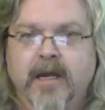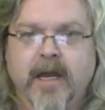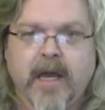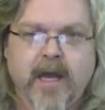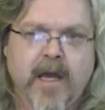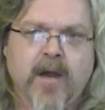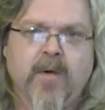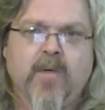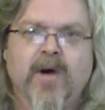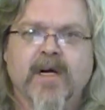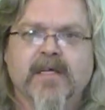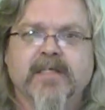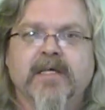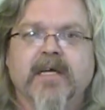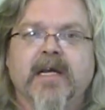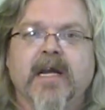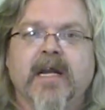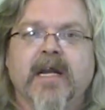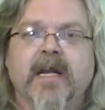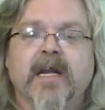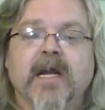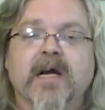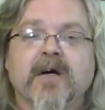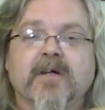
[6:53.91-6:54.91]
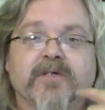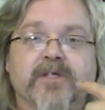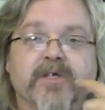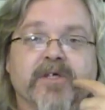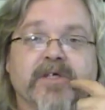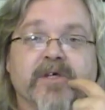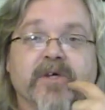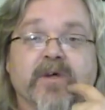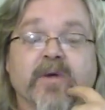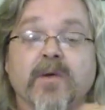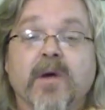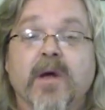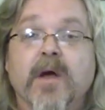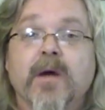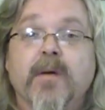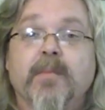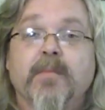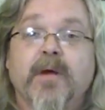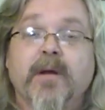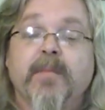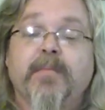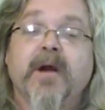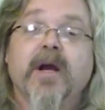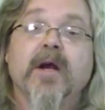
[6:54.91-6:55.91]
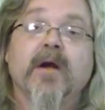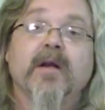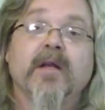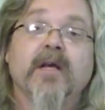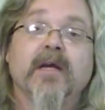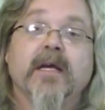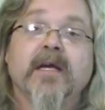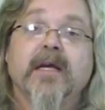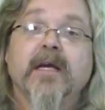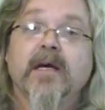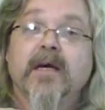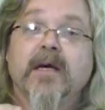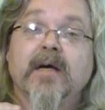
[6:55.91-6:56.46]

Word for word: hey, why is he gaining altitude? But apparently,